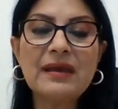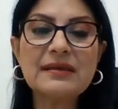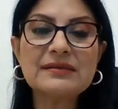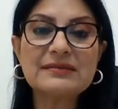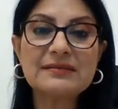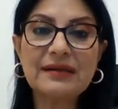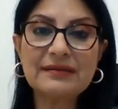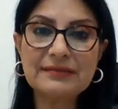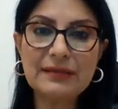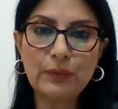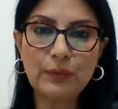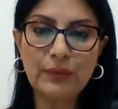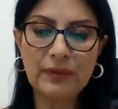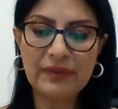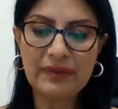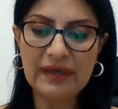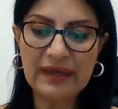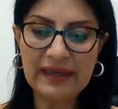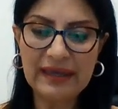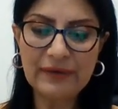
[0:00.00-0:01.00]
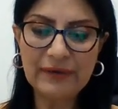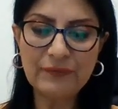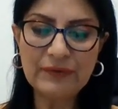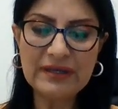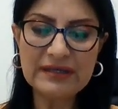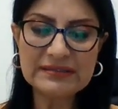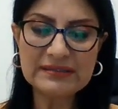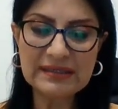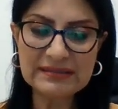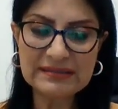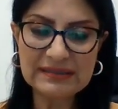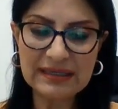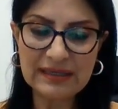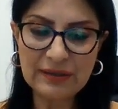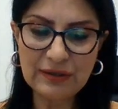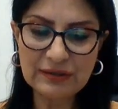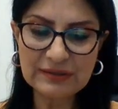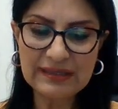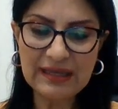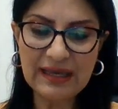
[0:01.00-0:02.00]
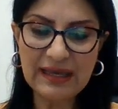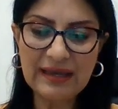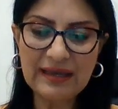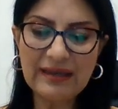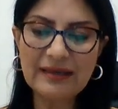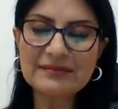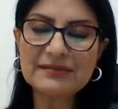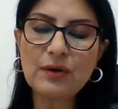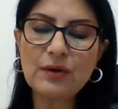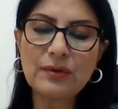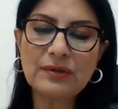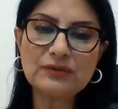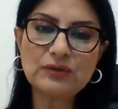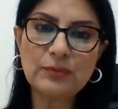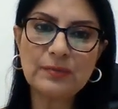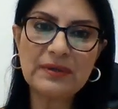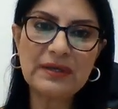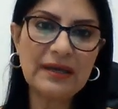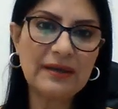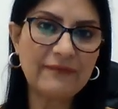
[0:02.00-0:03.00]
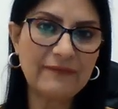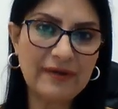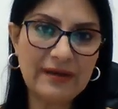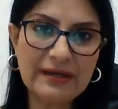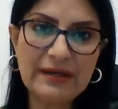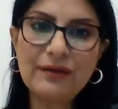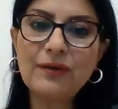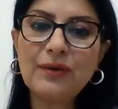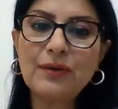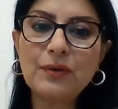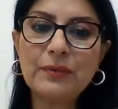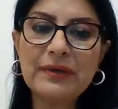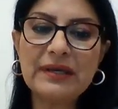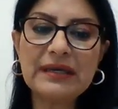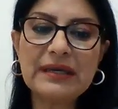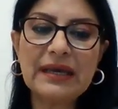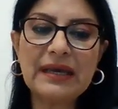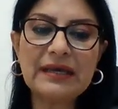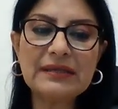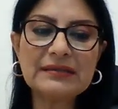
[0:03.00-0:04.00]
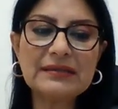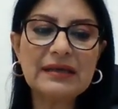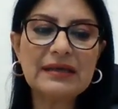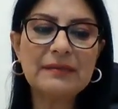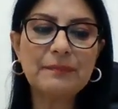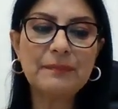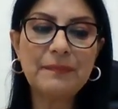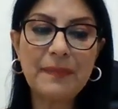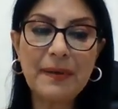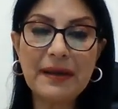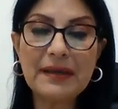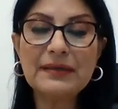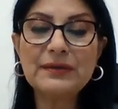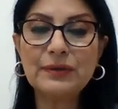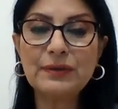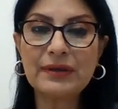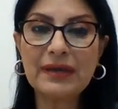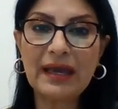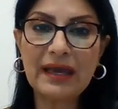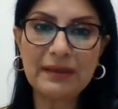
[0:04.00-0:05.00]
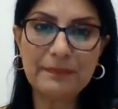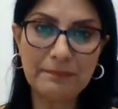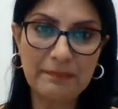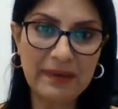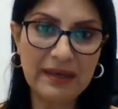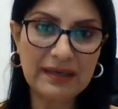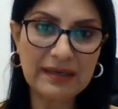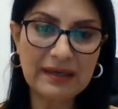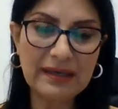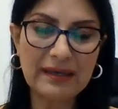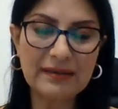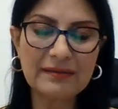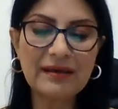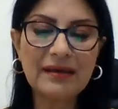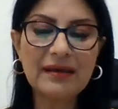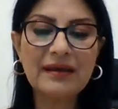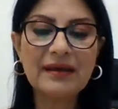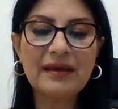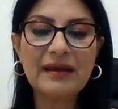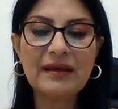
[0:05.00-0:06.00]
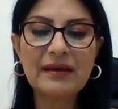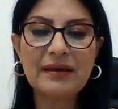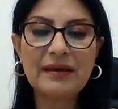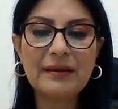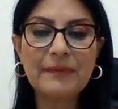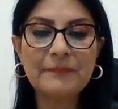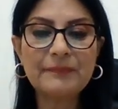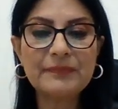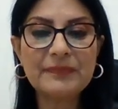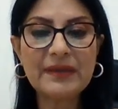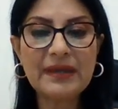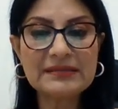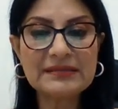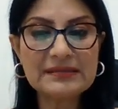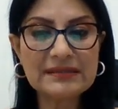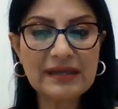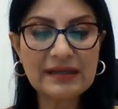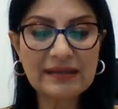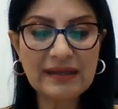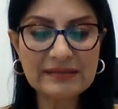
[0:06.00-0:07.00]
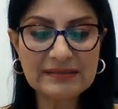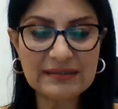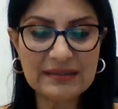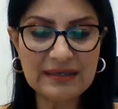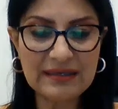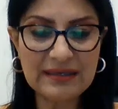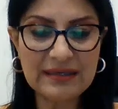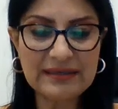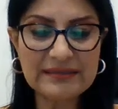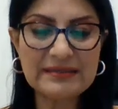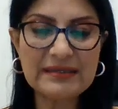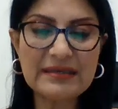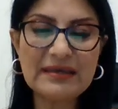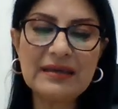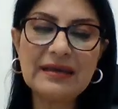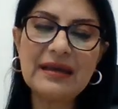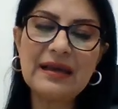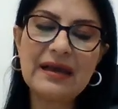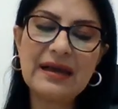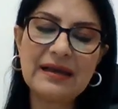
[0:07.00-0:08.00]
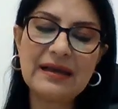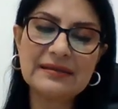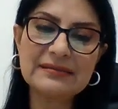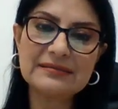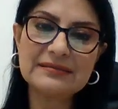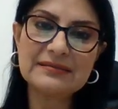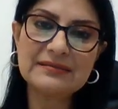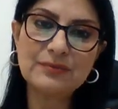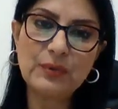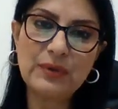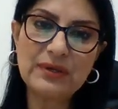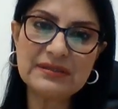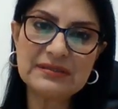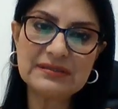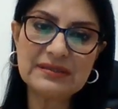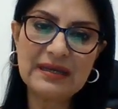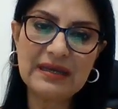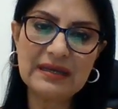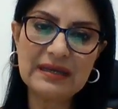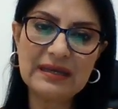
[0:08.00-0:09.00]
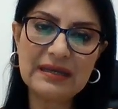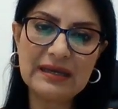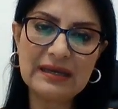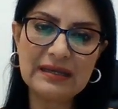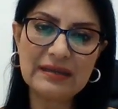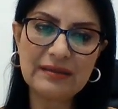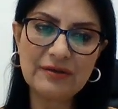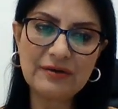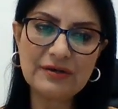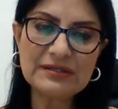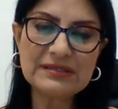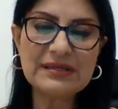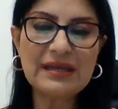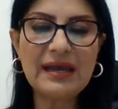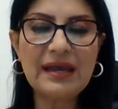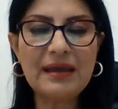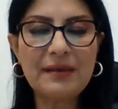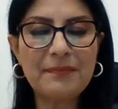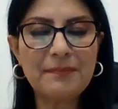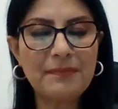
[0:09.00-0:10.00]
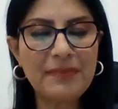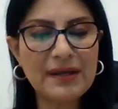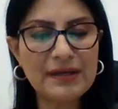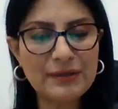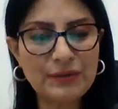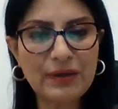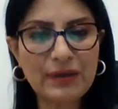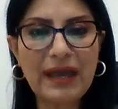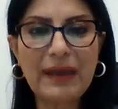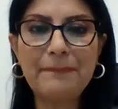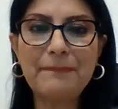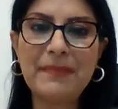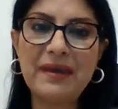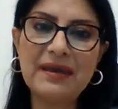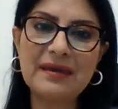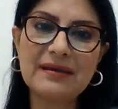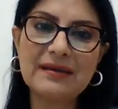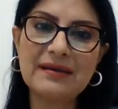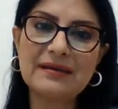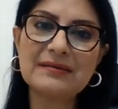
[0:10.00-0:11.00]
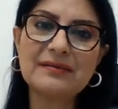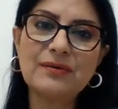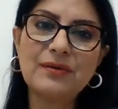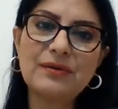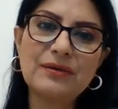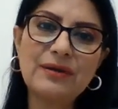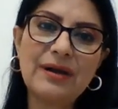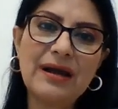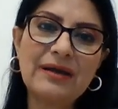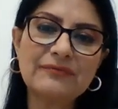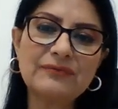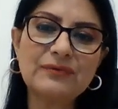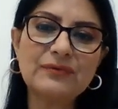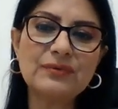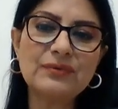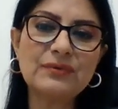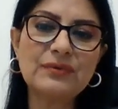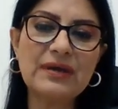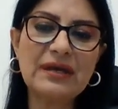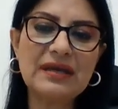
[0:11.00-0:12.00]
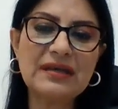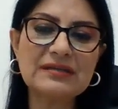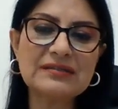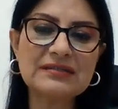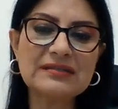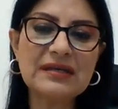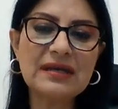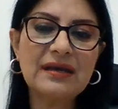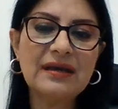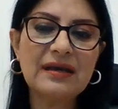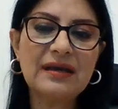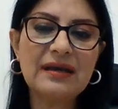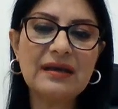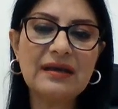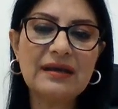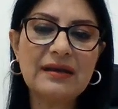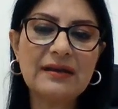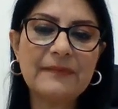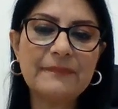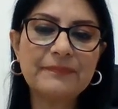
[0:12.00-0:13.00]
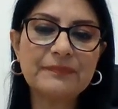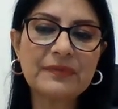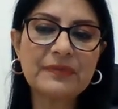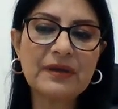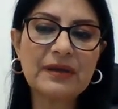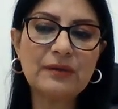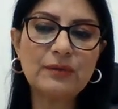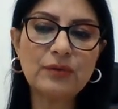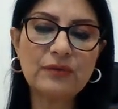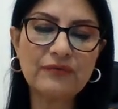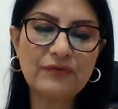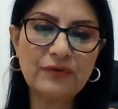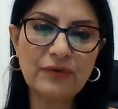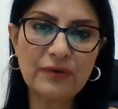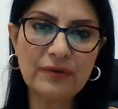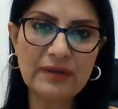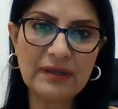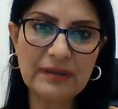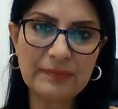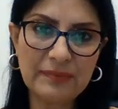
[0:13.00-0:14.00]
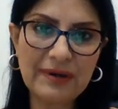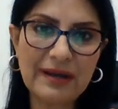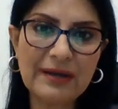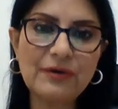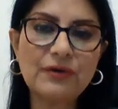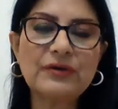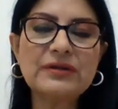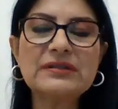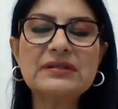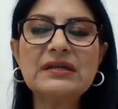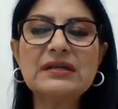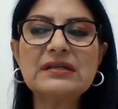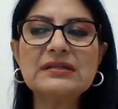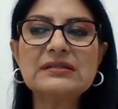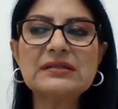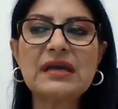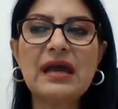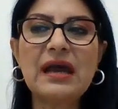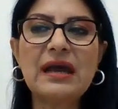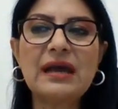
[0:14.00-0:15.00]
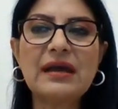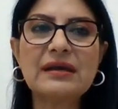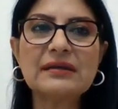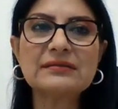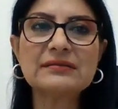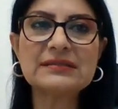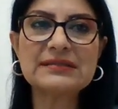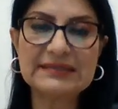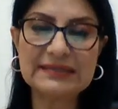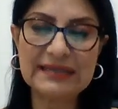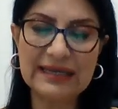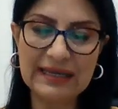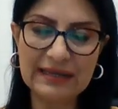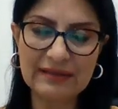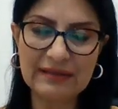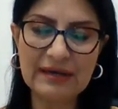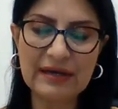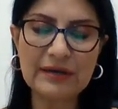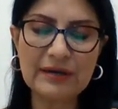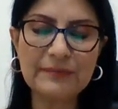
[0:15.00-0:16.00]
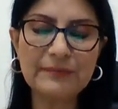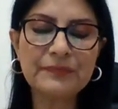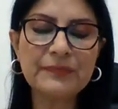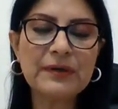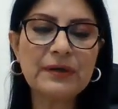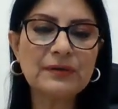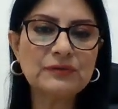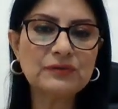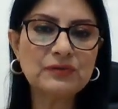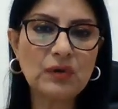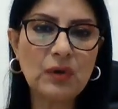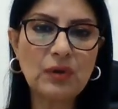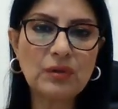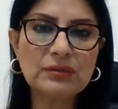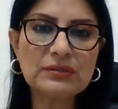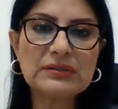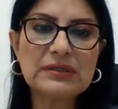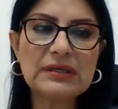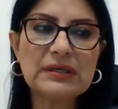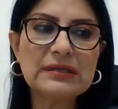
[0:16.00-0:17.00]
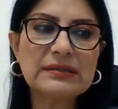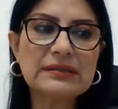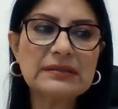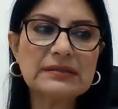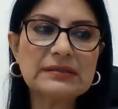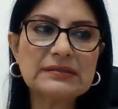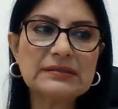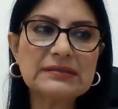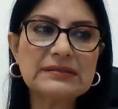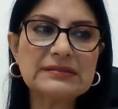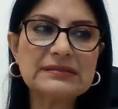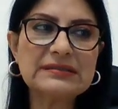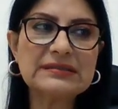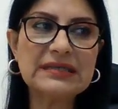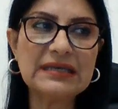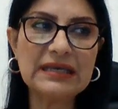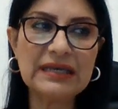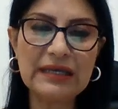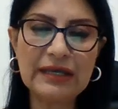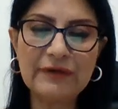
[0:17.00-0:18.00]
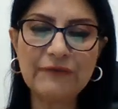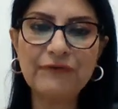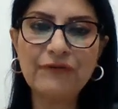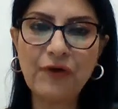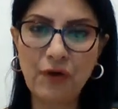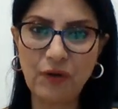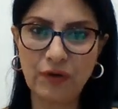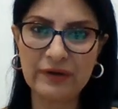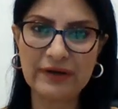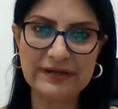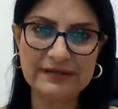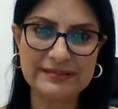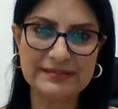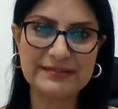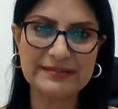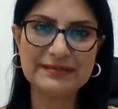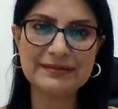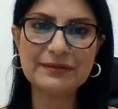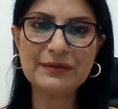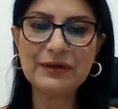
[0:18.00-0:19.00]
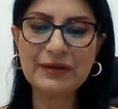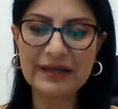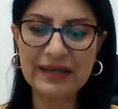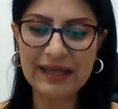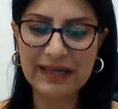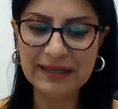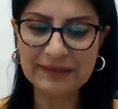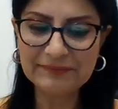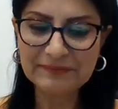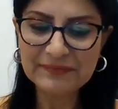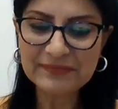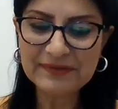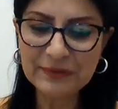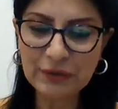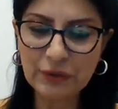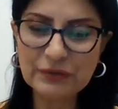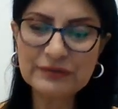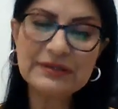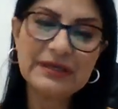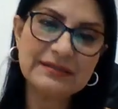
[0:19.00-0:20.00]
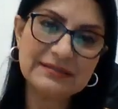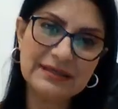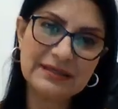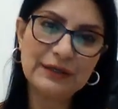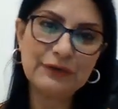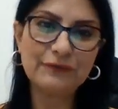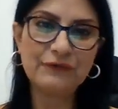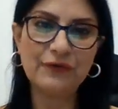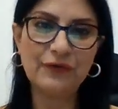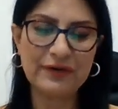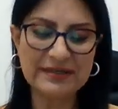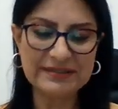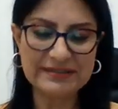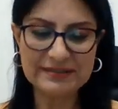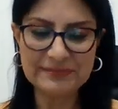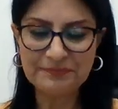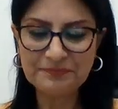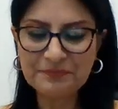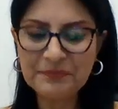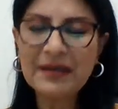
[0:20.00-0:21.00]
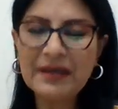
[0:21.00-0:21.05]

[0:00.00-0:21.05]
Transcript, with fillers: Starting with Aries, it's a long day. It's going to be a very long weekend, but you can make it. Um, it's not as easy as Wednesday and Thursday, but you can make it. All you have to do is um, look for the priorities and stay there. Don't defocus, okay? Don't defocus.